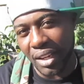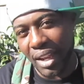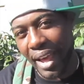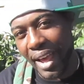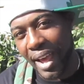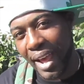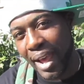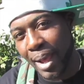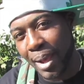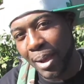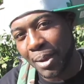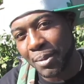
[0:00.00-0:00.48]

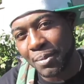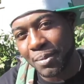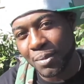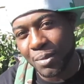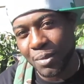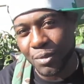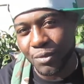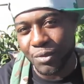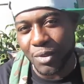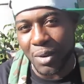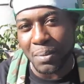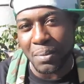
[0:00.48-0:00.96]
lab
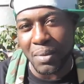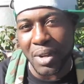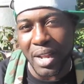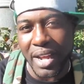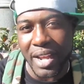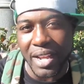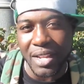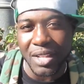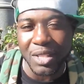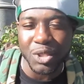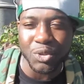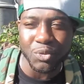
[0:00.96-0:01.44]
from
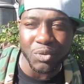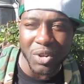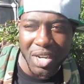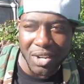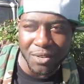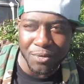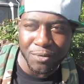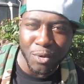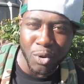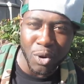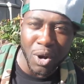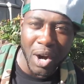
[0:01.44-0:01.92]
like 3
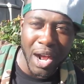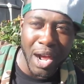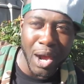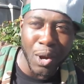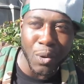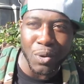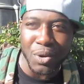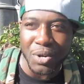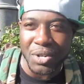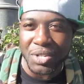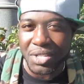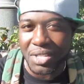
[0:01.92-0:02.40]
to 4
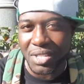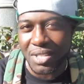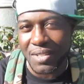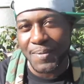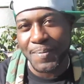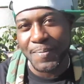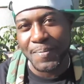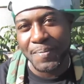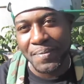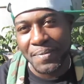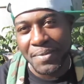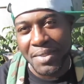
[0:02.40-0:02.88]
hours
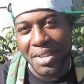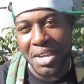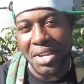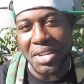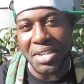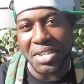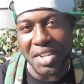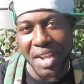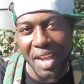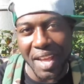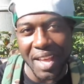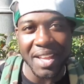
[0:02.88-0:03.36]

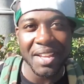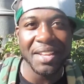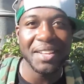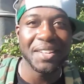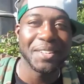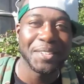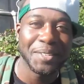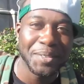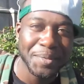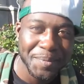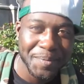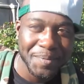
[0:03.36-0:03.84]
a day.
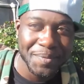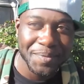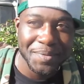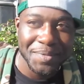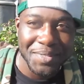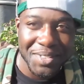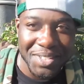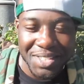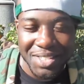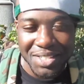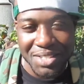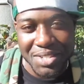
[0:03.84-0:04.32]

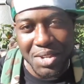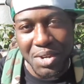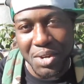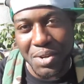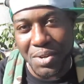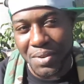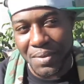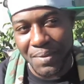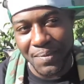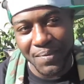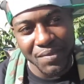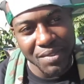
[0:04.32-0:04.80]

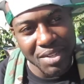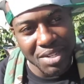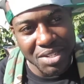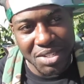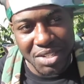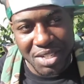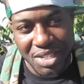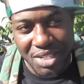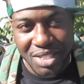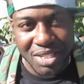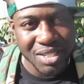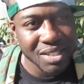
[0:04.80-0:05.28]
So
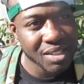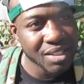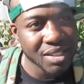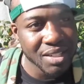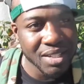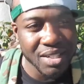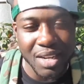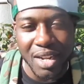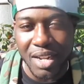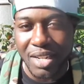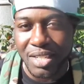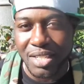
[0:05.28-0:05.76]
it just
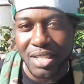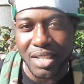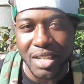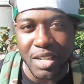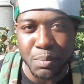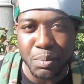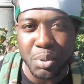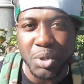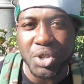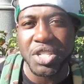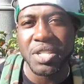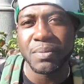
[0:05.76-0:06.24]

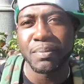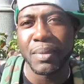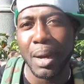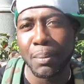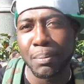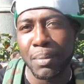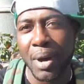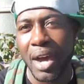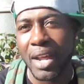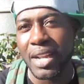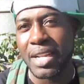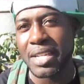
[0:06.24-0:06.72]
constantly pushing
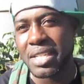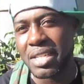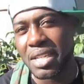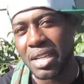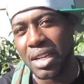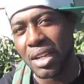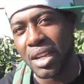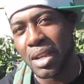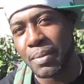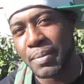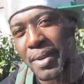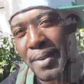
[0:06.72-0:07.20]
my body to
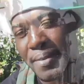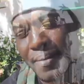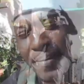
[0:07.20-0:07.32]
the limit.